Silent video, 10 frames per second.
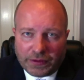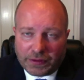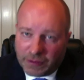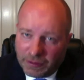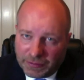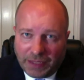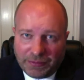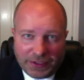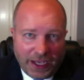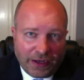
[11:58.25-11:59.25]

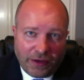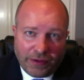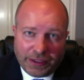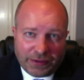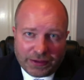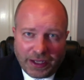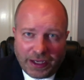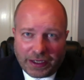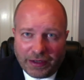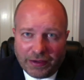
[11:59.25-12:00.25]
Sometimes, not always. It's not
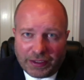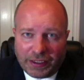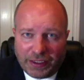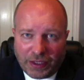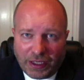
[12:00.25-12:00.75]
a guarantee. You got